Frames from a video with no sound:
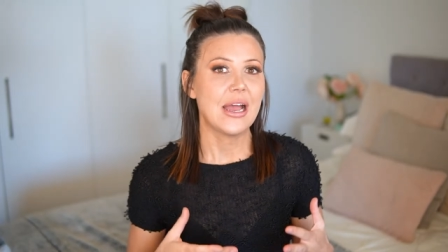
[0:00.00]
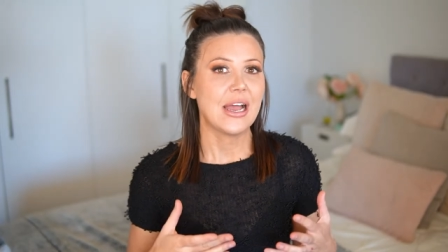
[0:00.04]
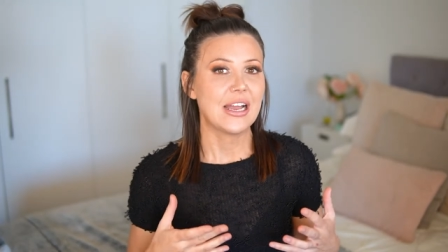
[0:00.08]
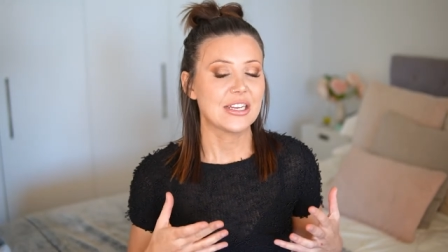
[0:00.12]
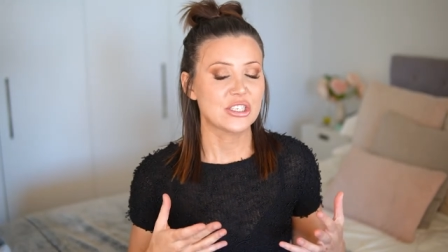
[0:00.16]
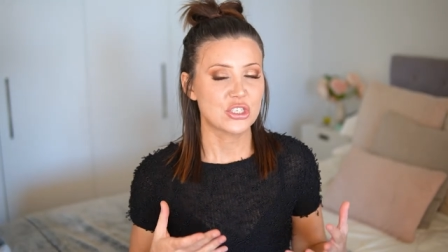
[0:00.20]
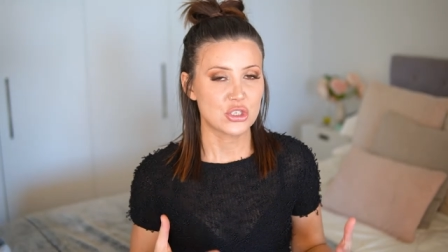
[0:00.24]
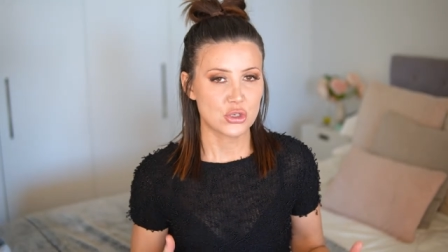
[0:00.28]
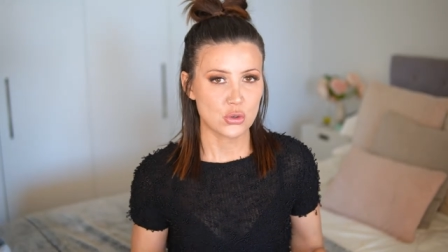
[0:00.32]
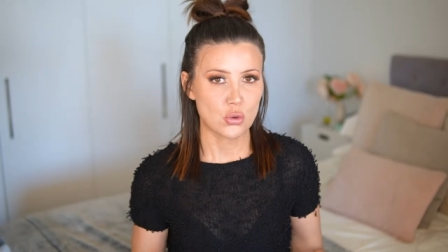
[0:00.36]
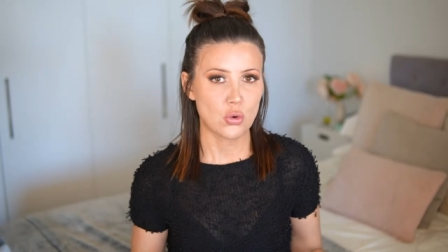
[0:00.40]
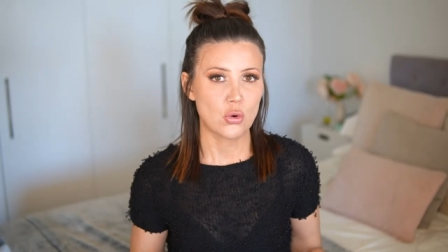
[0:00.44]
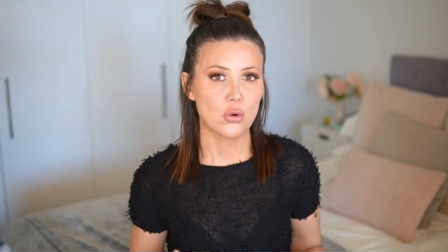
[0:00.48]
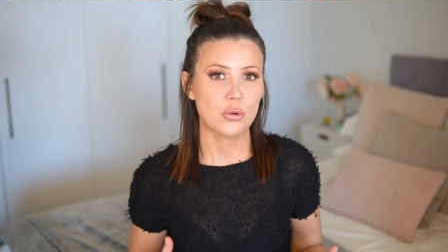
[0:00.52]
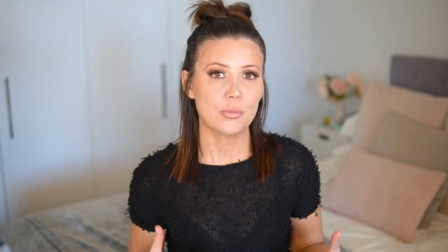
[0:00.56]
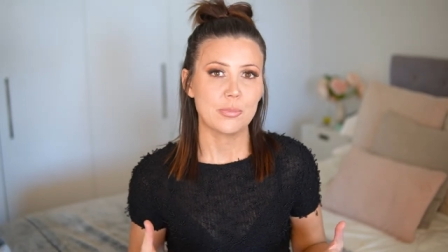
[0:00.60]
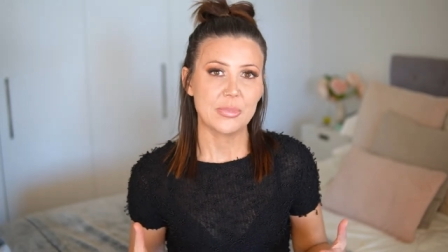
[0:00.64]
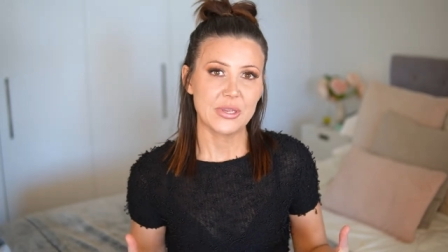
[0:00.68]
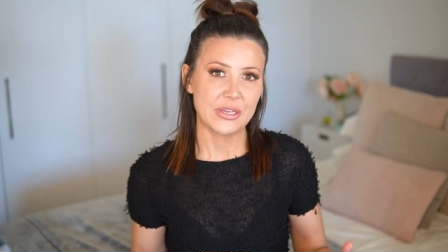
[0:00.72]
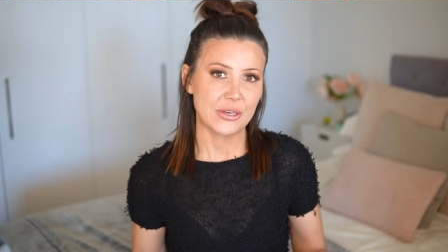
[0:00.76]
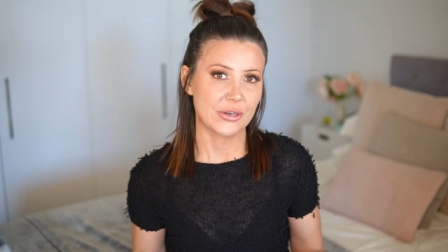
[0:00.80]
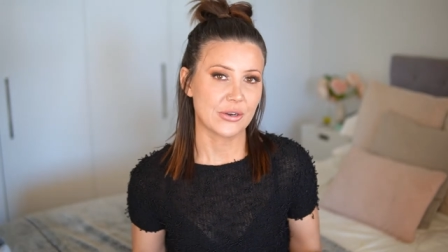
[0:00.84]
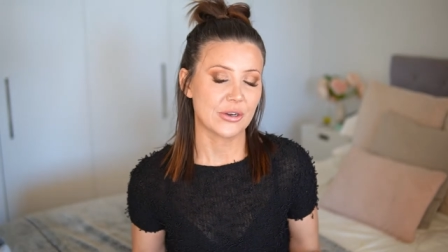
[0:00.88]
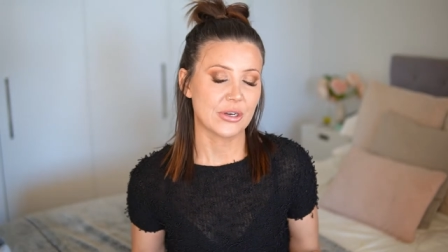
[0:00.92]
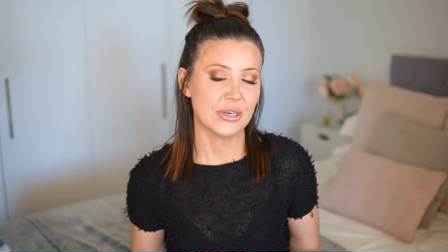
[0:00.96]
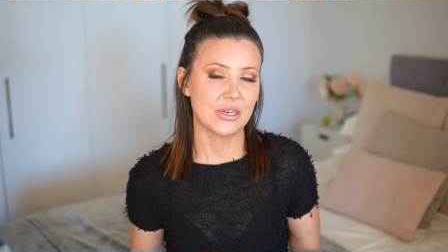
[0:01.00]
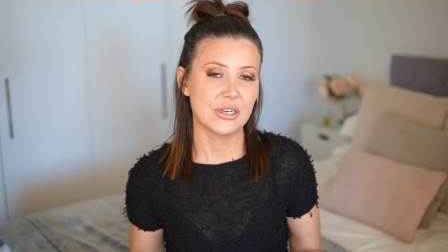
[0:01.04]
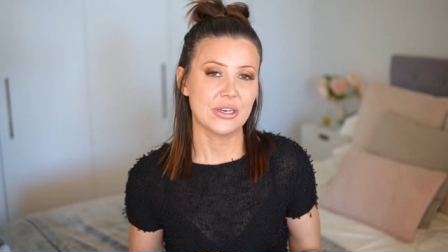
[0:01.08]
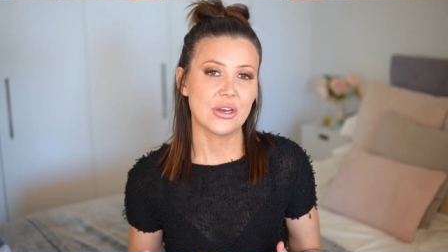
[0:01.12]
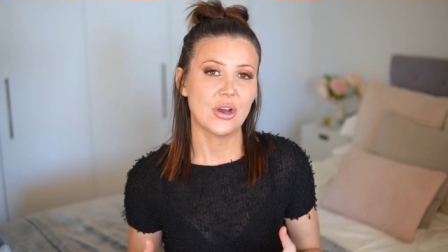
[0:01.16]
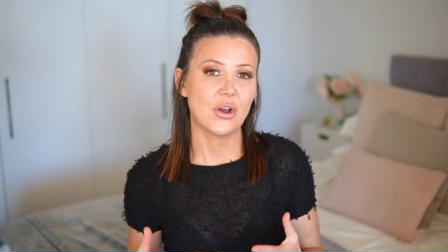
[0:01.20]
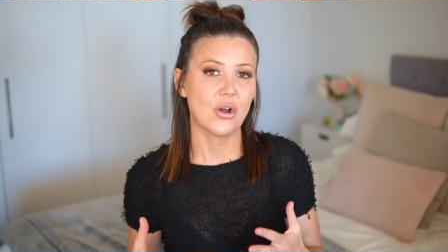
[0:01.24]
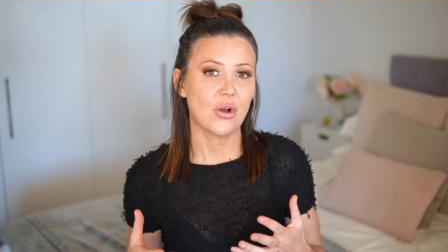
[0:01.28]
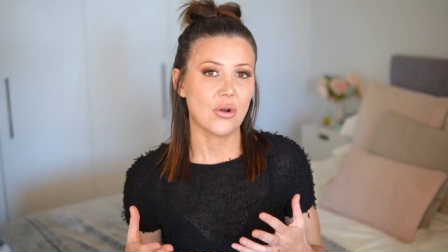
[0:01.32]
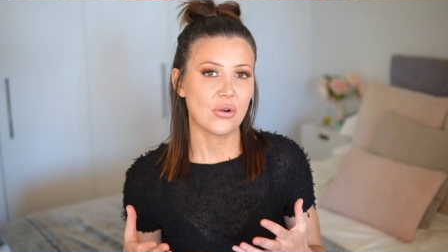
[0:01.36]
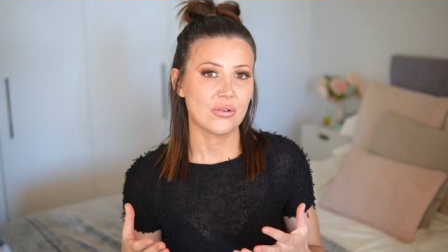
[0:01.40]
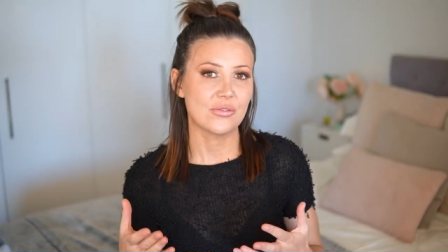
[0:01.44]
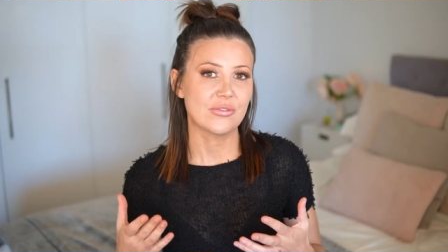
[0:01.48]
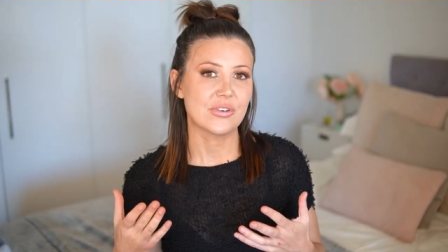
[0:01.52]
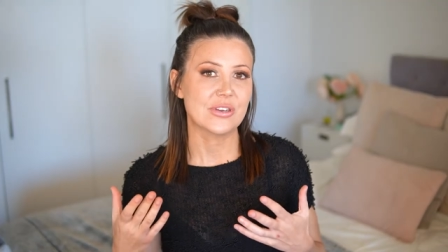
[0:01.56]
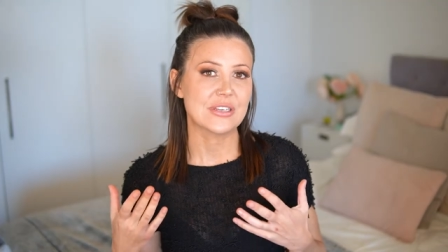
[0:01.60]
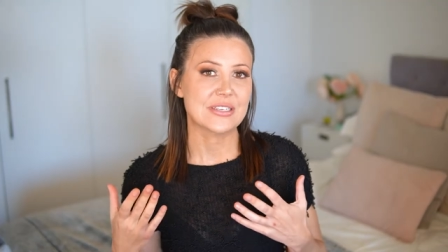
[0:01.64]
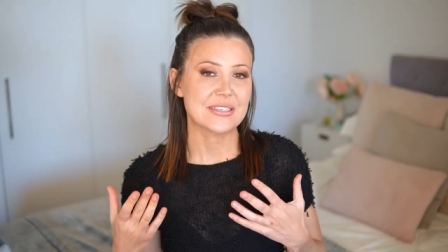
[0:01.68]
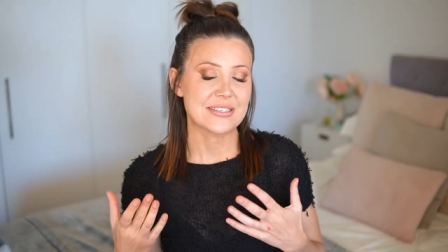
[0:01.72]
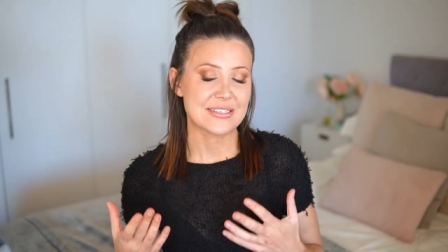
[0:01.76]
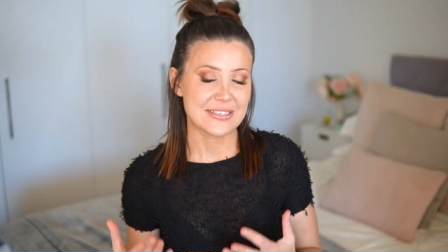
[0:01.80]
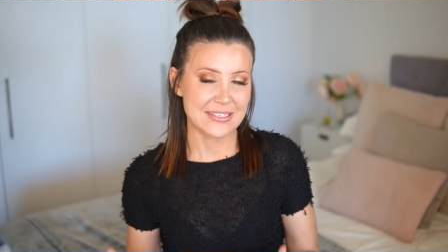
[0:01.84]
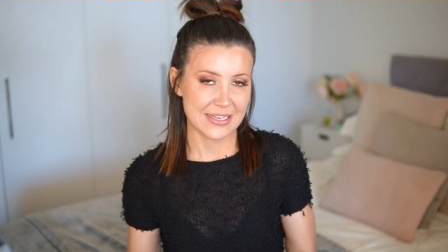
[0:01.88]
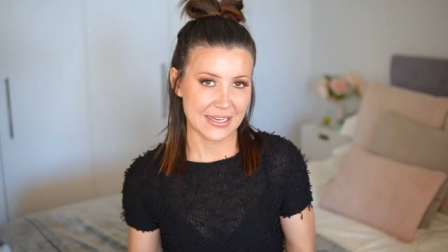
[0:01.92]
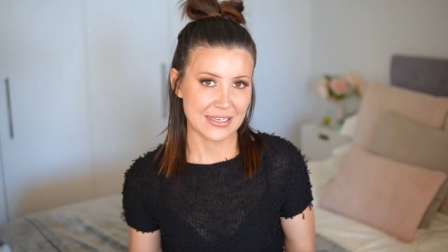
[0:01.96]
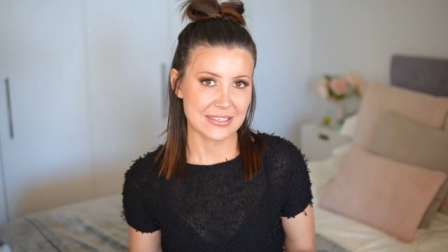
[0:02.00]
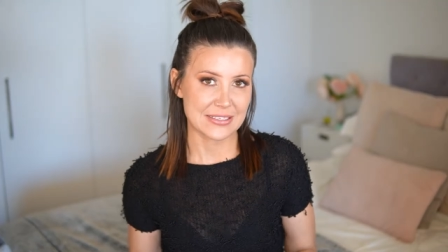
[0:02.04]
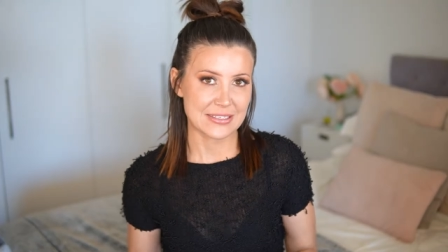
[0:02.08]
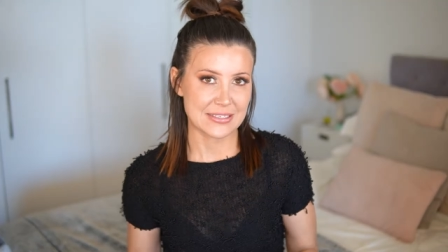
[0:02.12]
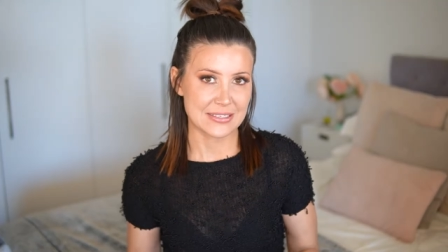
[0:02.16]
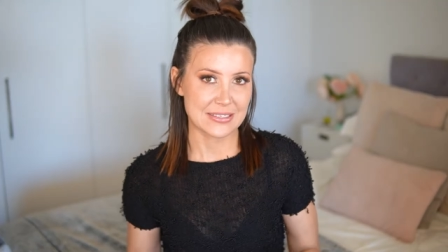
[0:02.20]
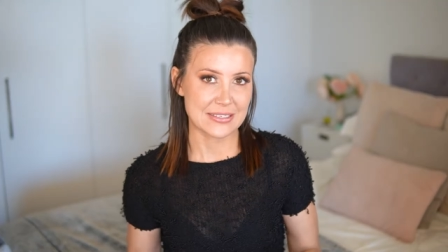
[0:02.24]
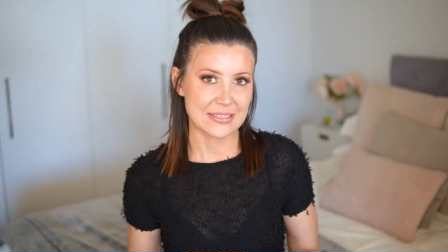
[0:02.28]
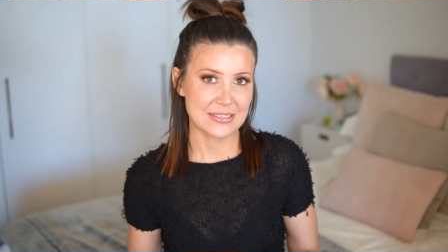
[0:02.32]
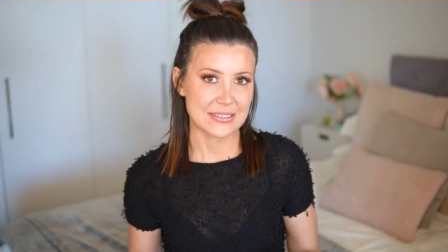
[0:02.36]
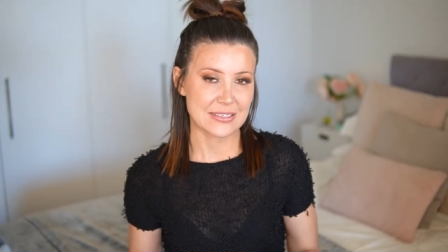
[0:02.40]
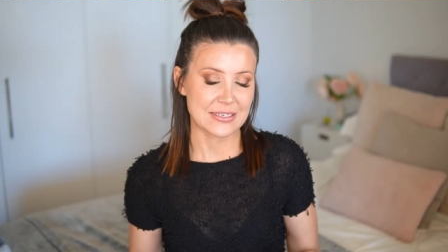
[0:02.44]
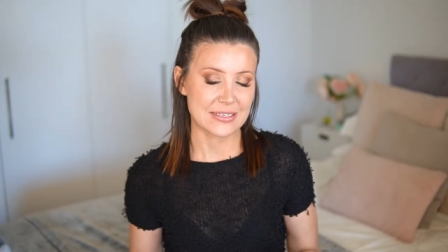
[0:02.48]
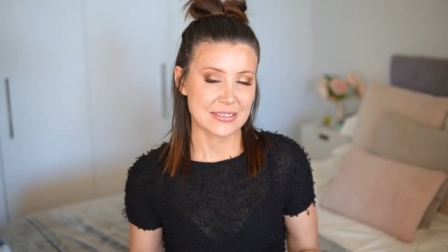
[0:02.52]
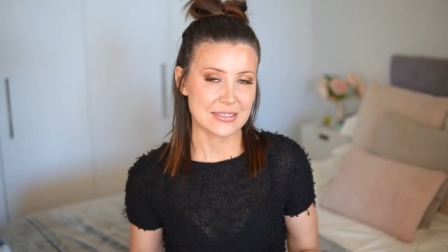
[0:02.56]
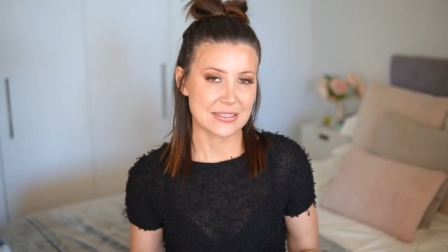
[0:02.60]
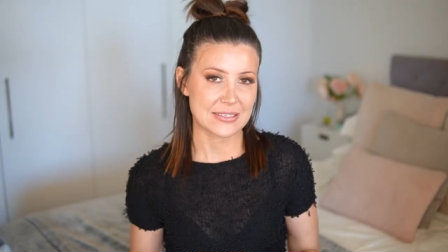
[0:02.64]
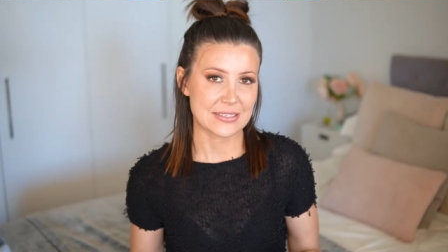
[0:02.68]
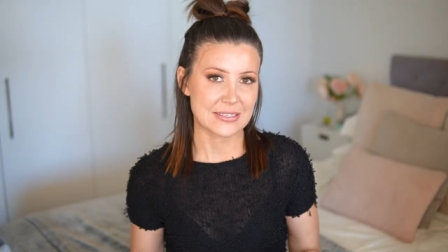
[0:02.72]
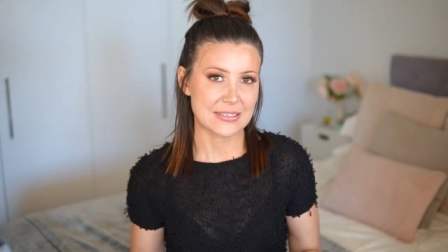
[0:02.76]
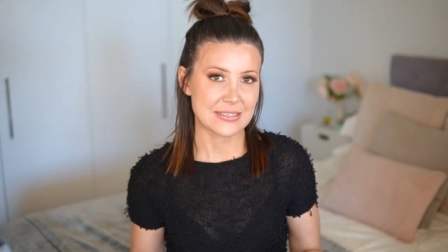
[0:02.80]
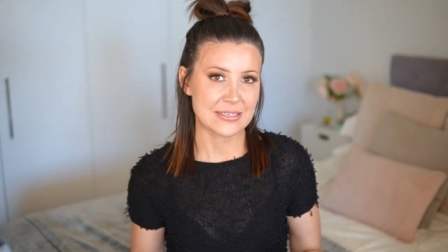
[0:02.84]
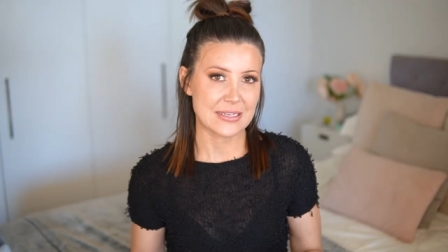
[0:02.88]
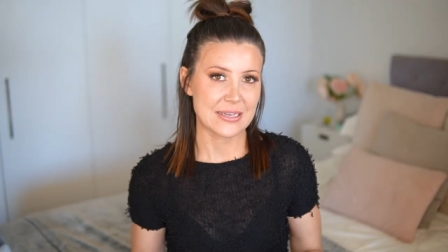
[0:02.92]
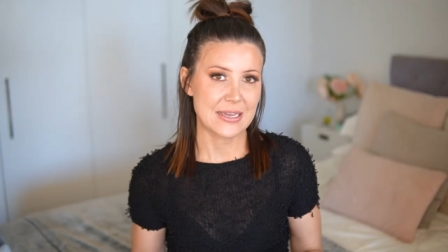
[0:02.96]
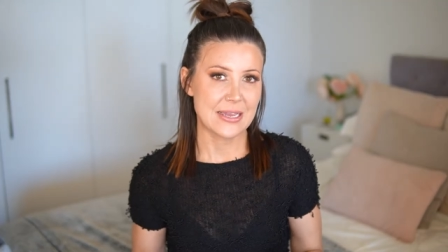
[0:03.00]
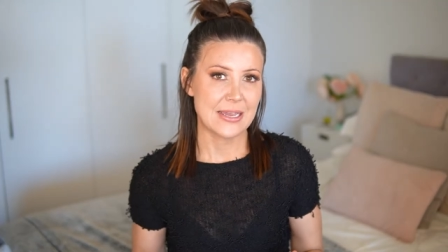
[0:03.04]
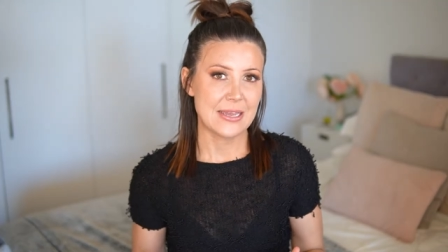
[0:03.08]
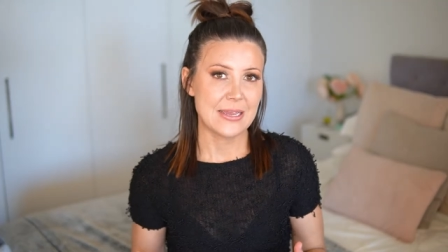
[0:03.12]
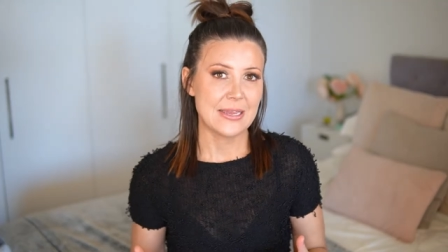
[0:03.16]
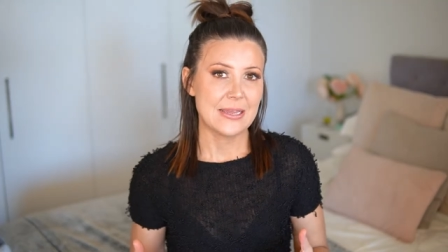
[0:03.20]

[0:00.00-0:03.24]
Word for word: a short period of sexlessness.